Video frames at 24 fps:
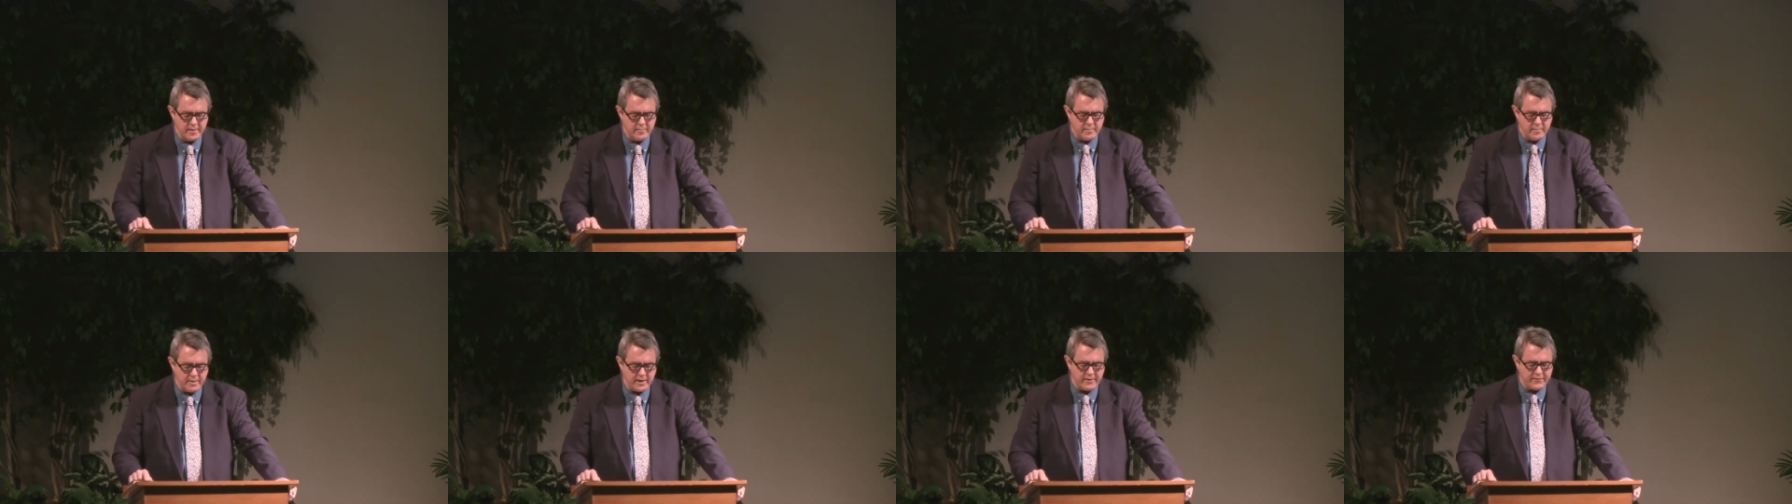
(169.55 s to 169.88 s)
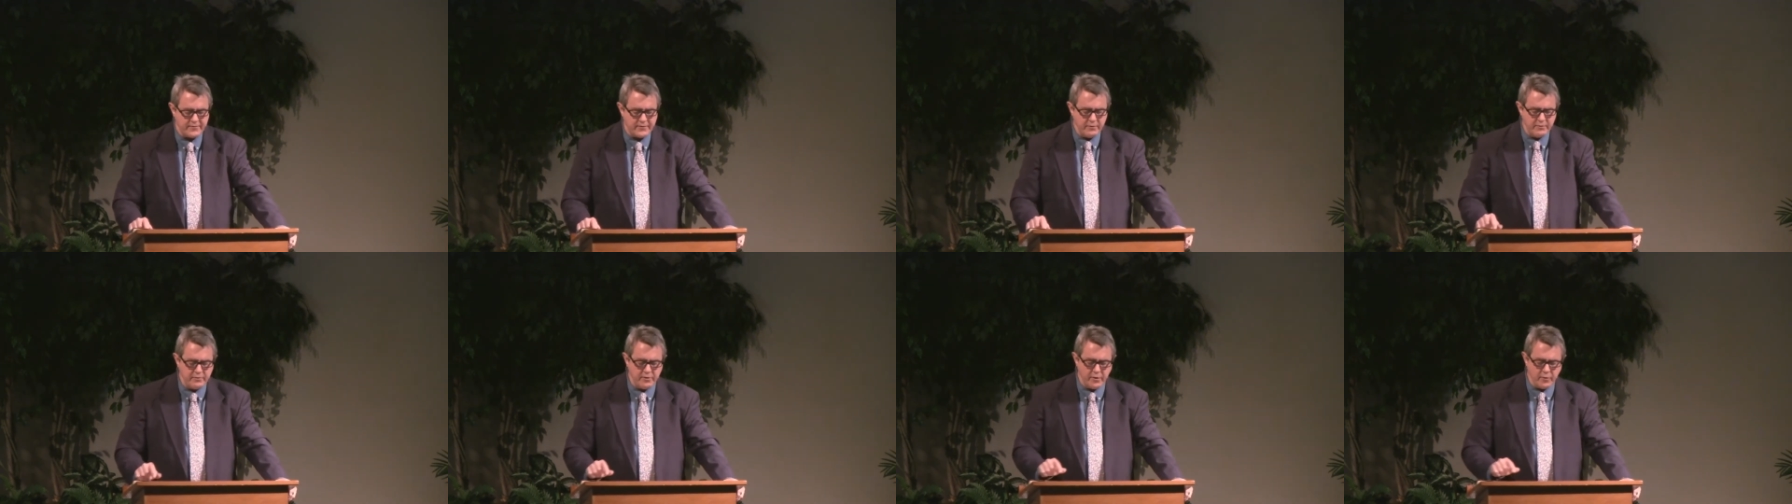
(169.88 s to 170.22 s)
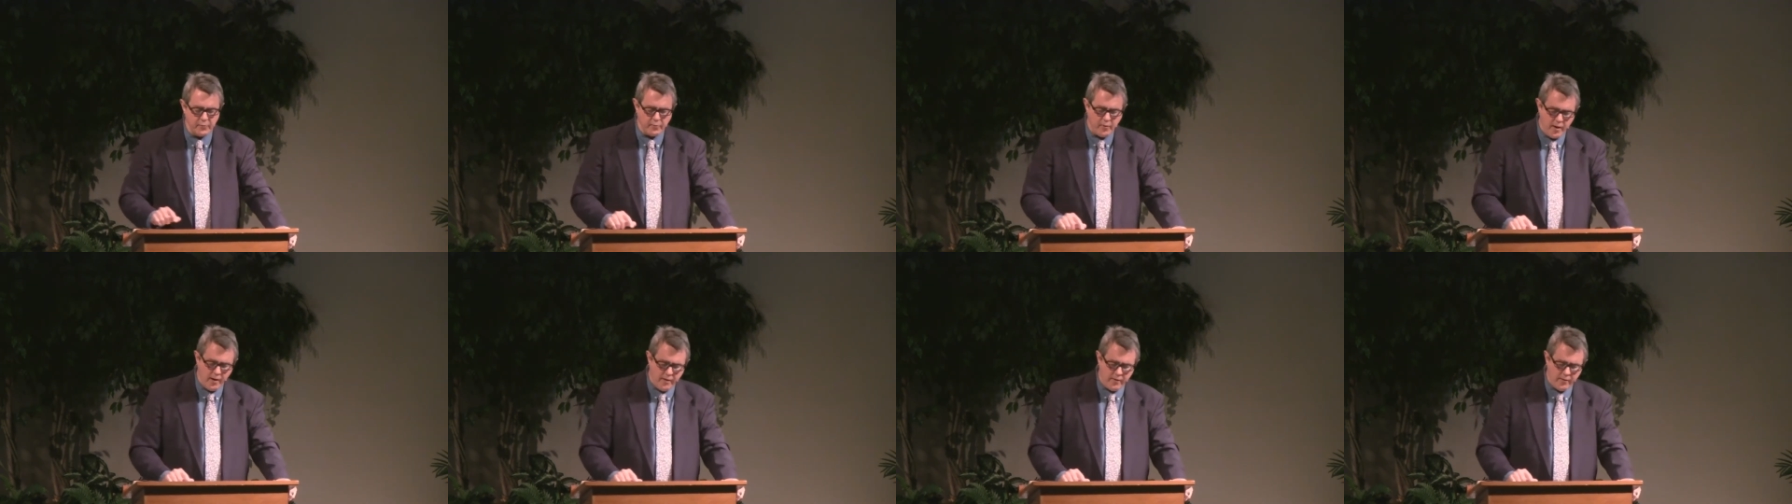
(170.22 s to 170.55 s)
But if you do
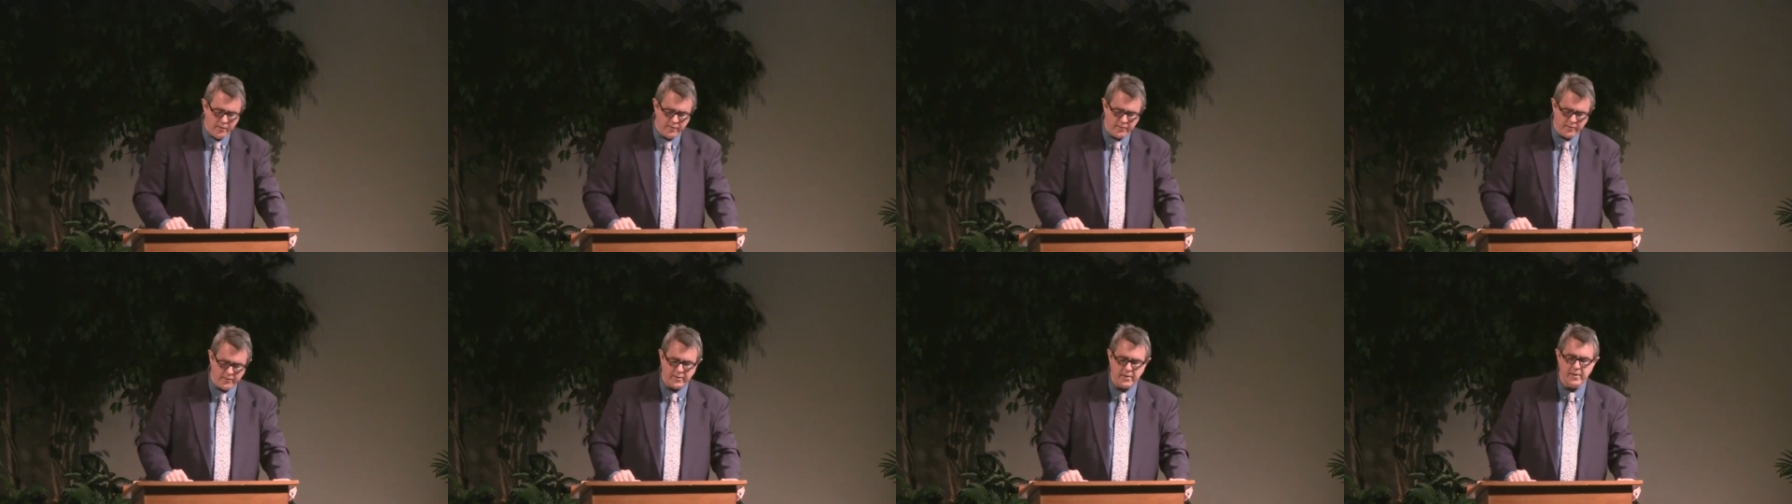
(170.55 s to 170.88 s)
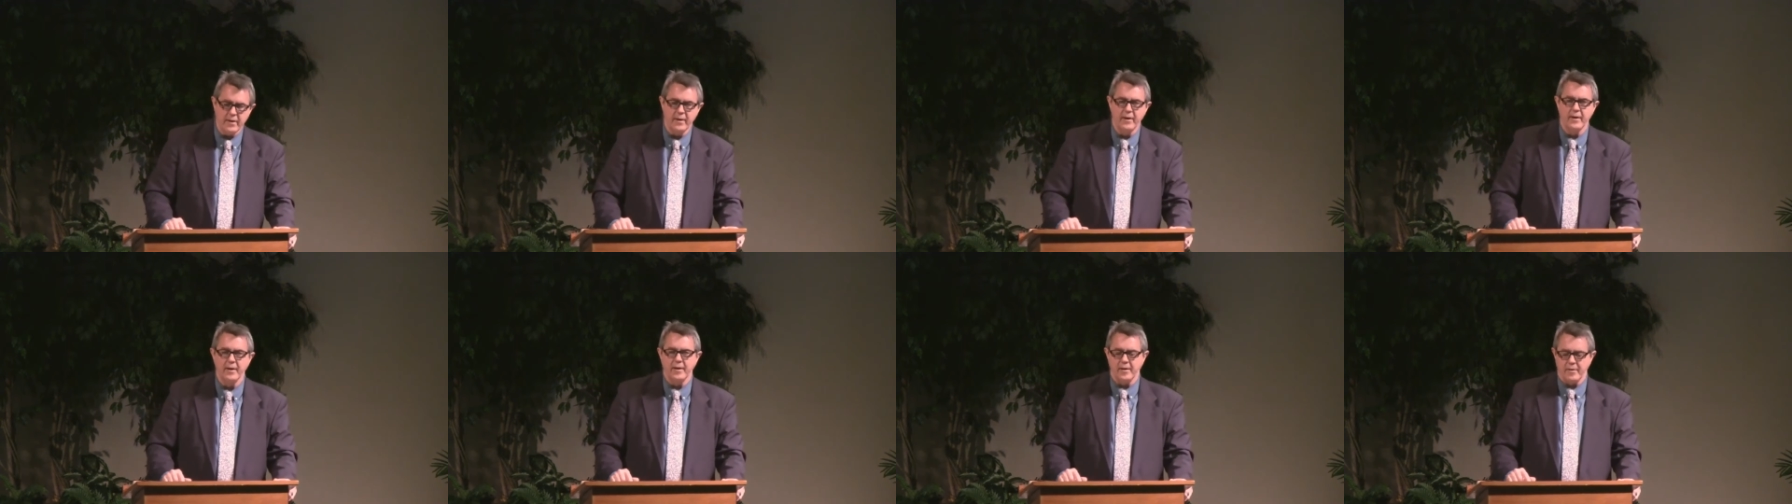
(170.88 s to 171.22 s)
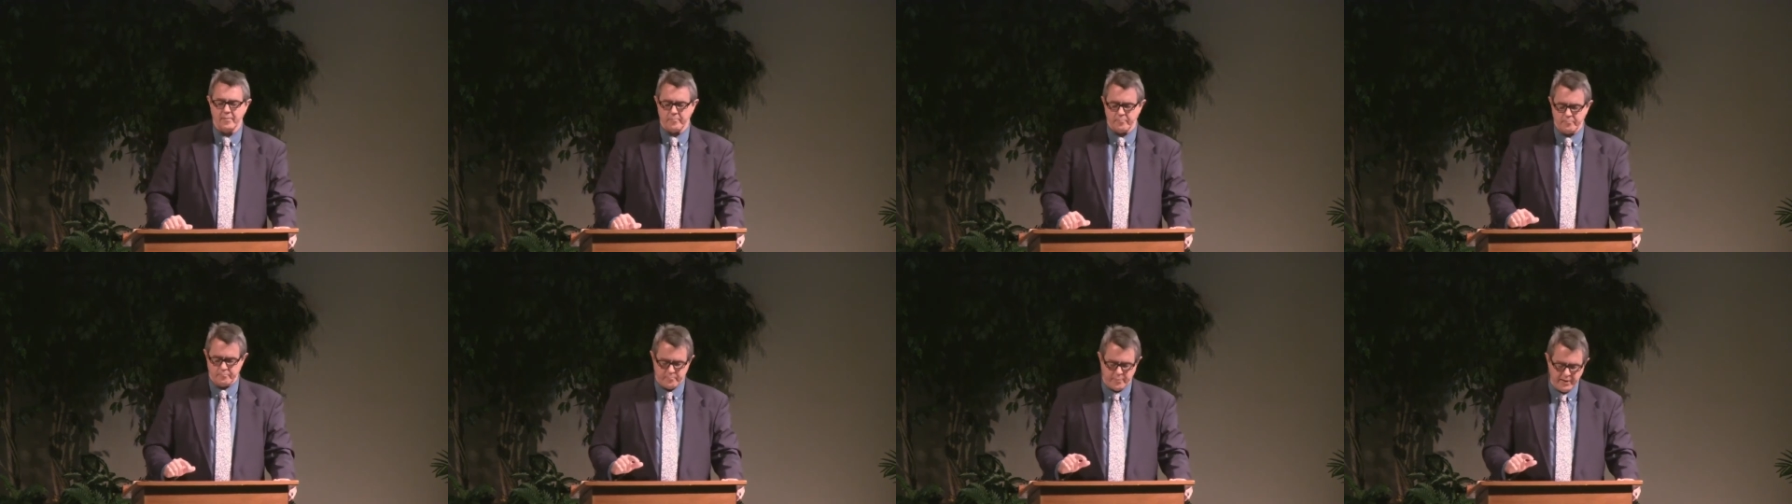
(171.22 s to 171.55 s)
wrong,
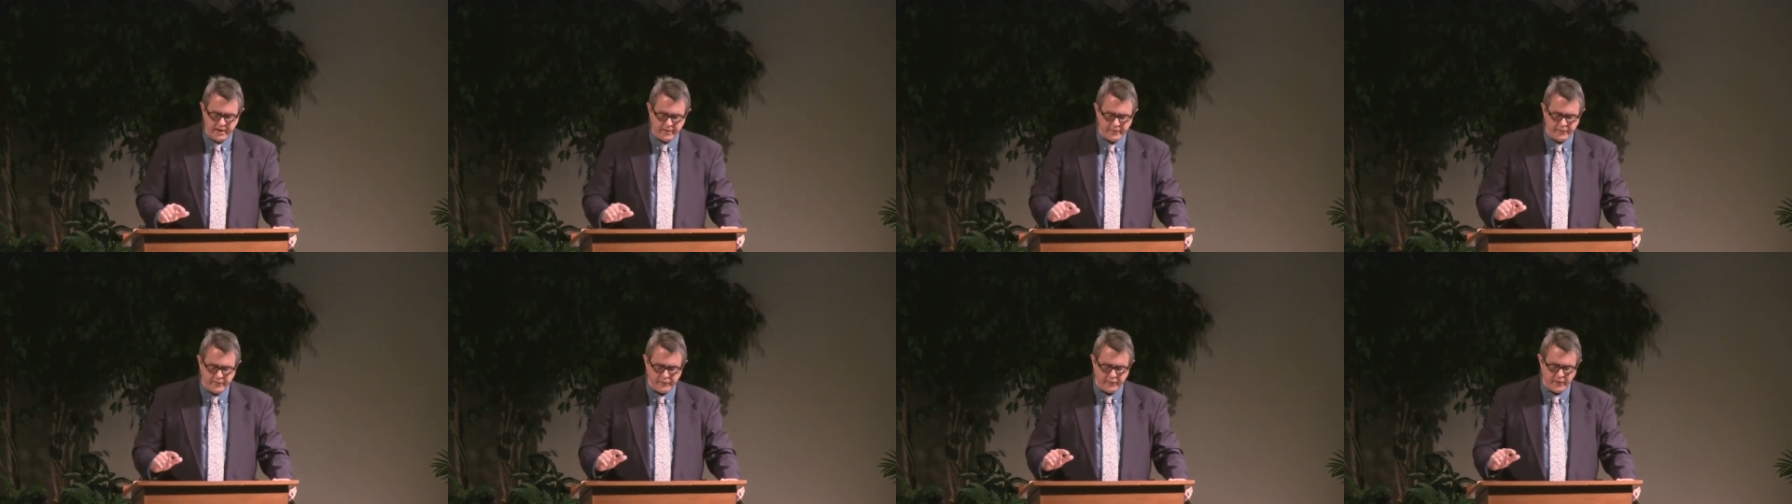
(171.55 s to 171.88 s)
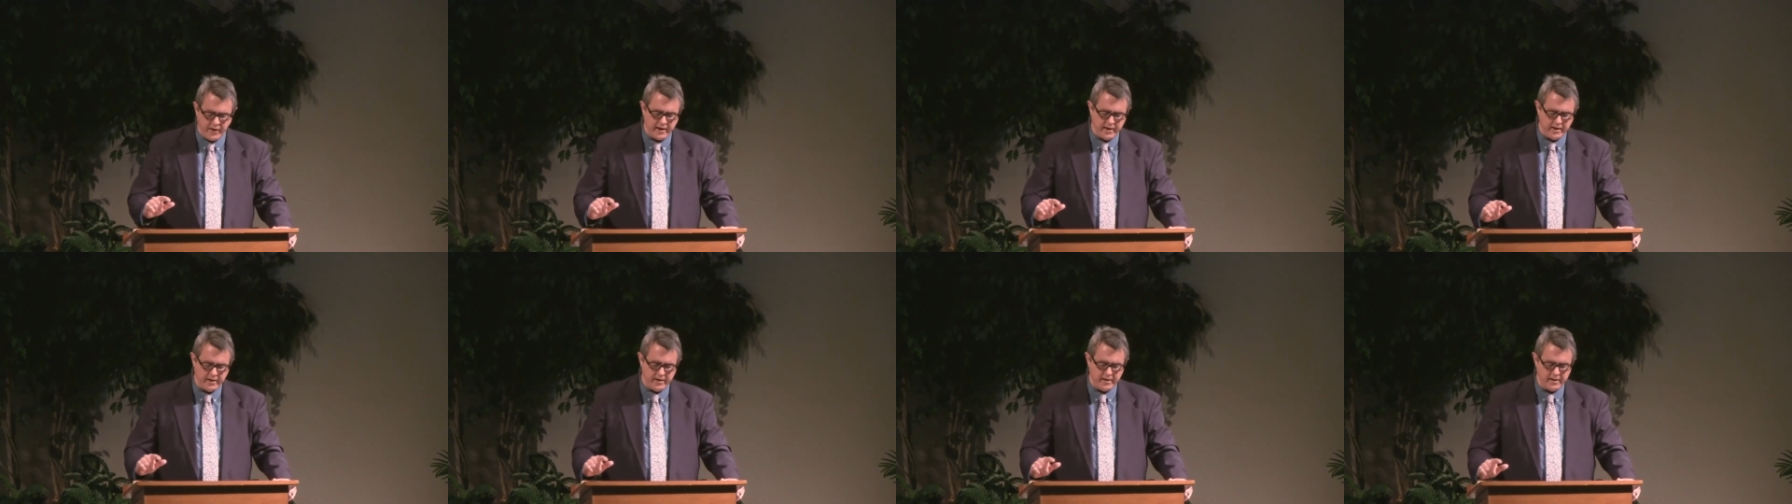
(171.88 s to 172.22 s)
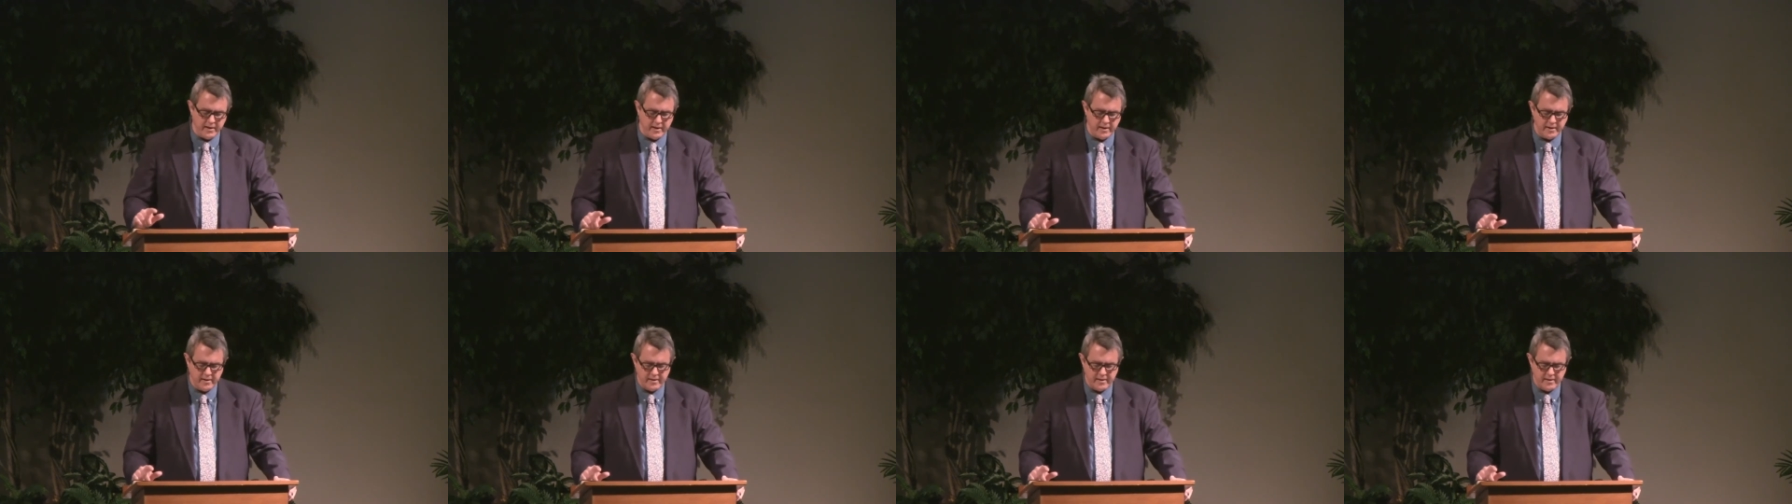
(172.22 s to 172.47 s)
be afraid,